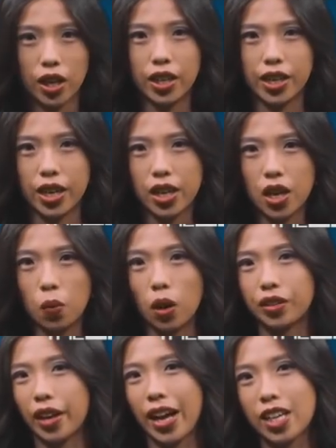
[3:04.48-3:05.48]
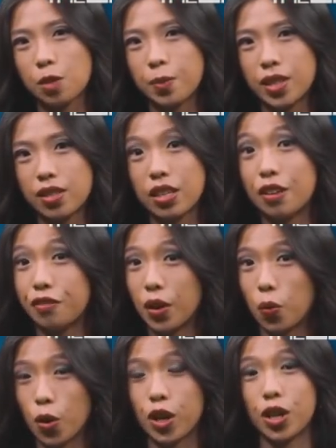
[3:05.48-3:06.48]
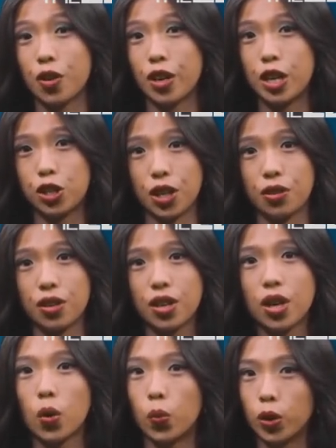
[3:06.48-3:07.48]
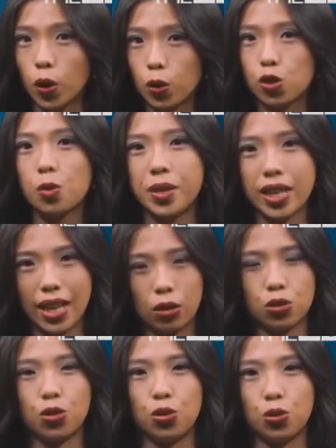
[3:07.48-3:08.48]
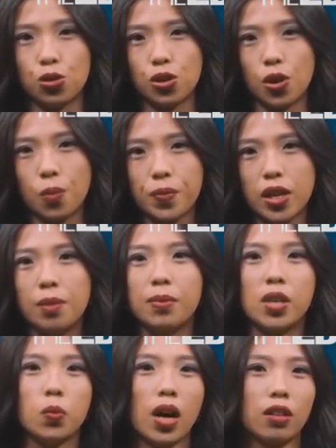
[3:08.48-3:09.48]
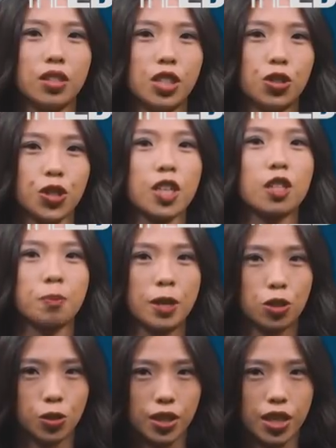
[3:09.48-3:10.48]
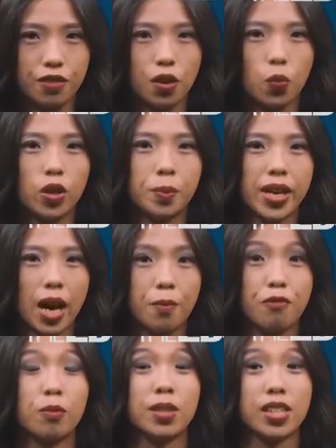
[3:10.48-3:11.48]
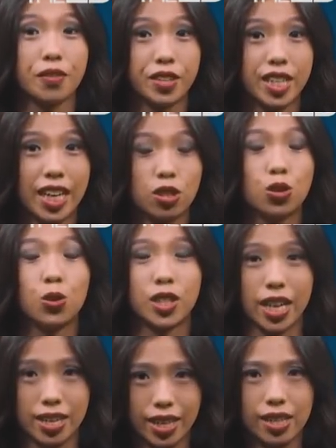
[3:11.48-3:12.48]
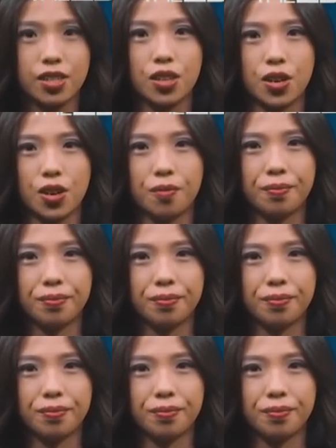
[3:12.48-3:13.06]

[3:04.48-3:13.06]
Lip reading: earlier, while their husbands, if they work near each other, will also be allowed to do so. Meanwhile, teachers' special leave will be up from 7 days to 10 days a year.